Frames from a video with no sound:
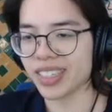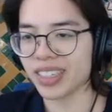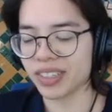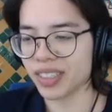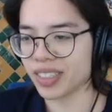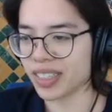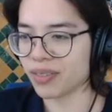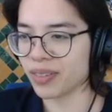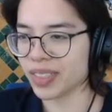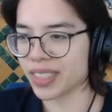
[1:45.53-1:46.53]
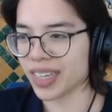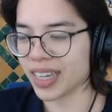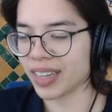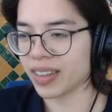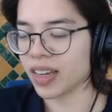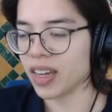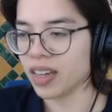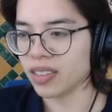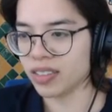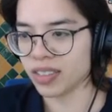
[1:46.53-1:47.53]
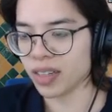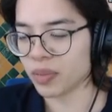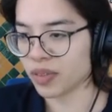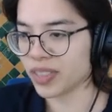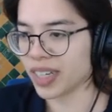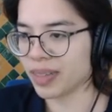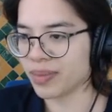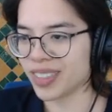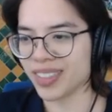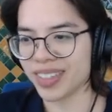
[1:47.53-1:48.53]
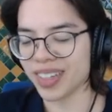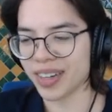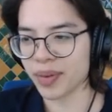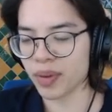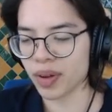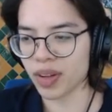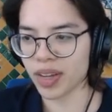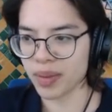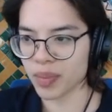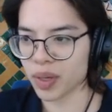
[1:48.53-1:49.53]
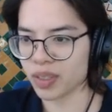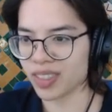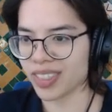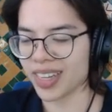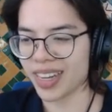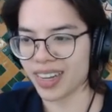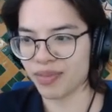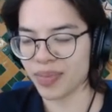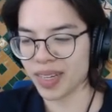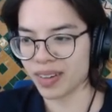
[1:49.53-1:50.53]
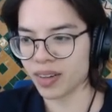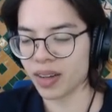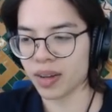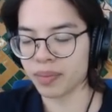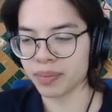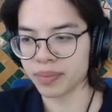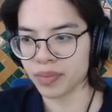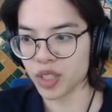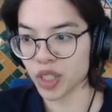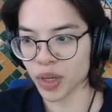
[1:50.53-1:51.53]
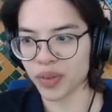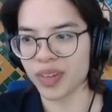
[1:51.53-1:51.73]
there's a difference in the number of times the emotions that have been shown